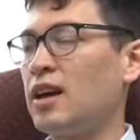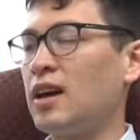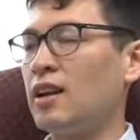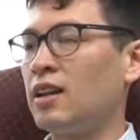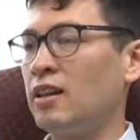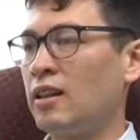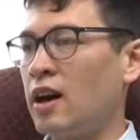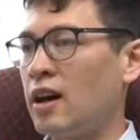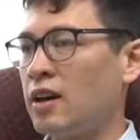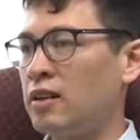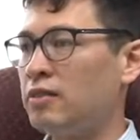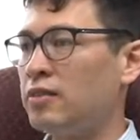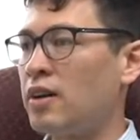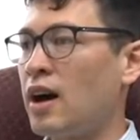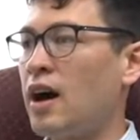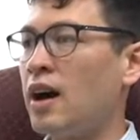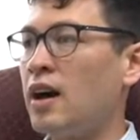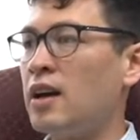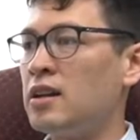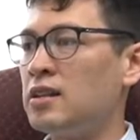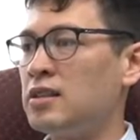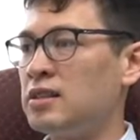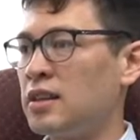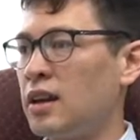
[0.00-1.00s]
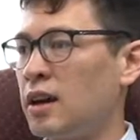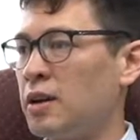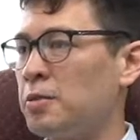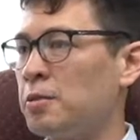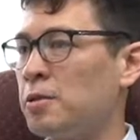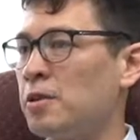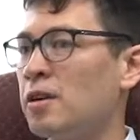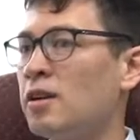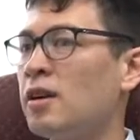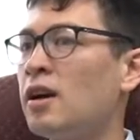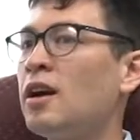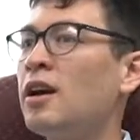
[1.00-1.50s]
had a lot of eyes that
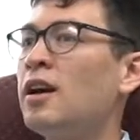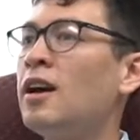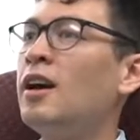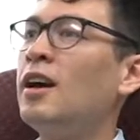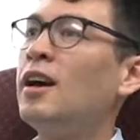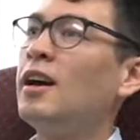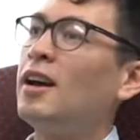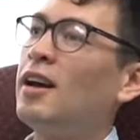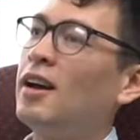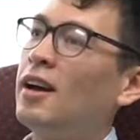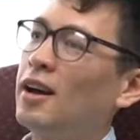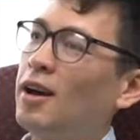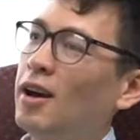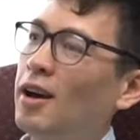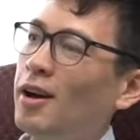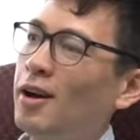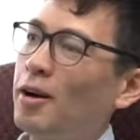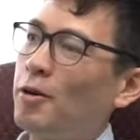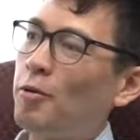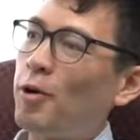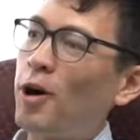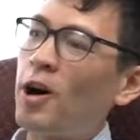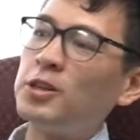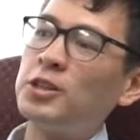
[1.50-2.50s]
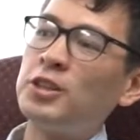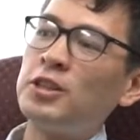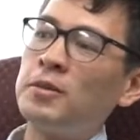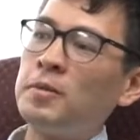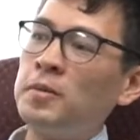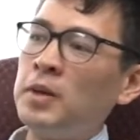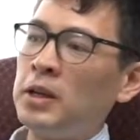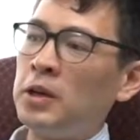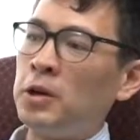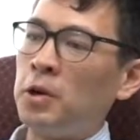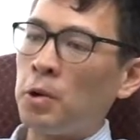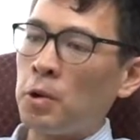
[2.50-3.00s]
were watching
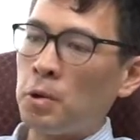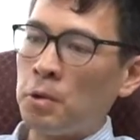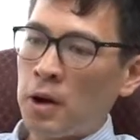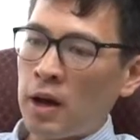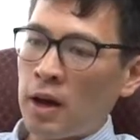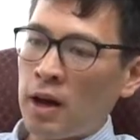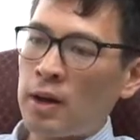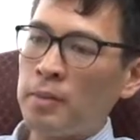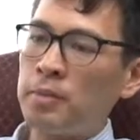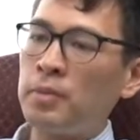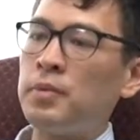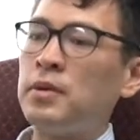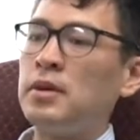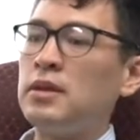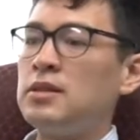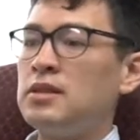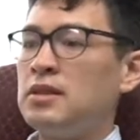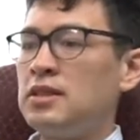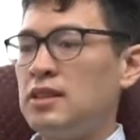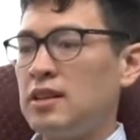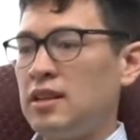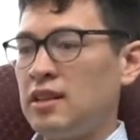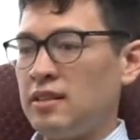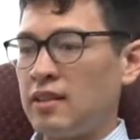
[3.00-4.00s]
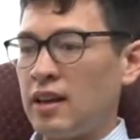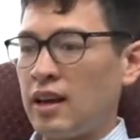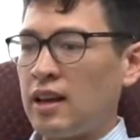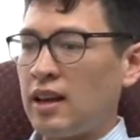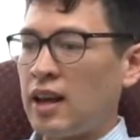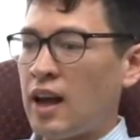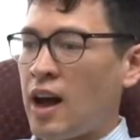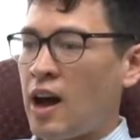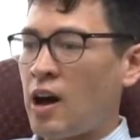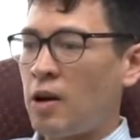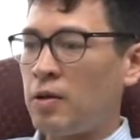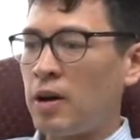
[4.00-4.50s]
me grow up and see like
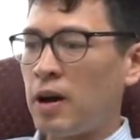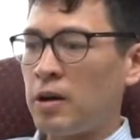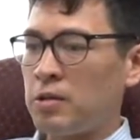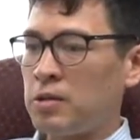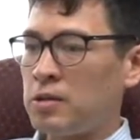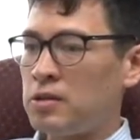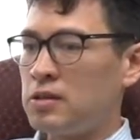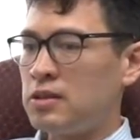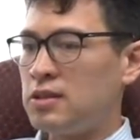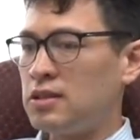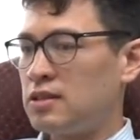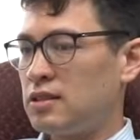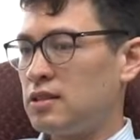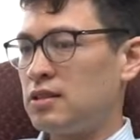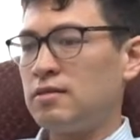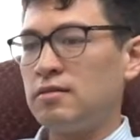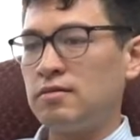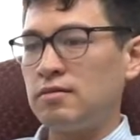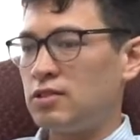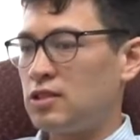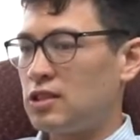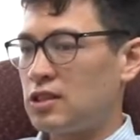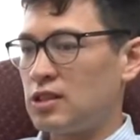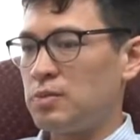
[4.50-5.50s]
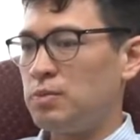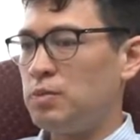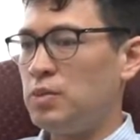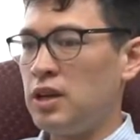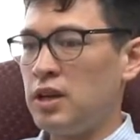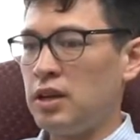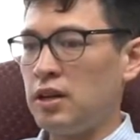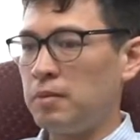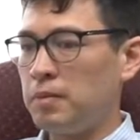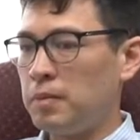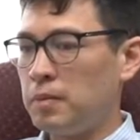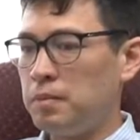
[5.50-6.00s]
how I was just
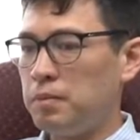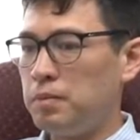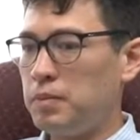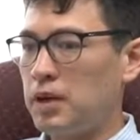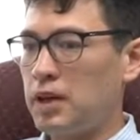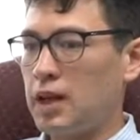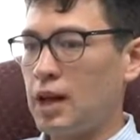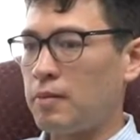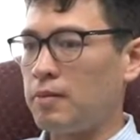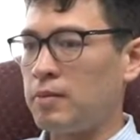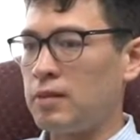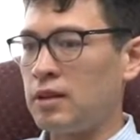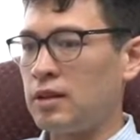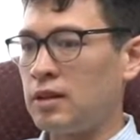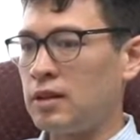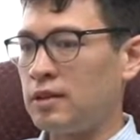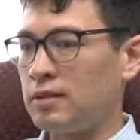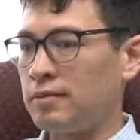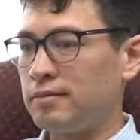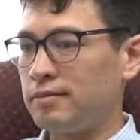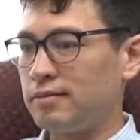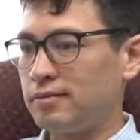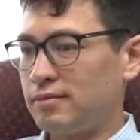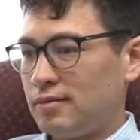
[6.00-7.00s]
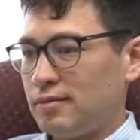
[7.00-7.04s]
becoming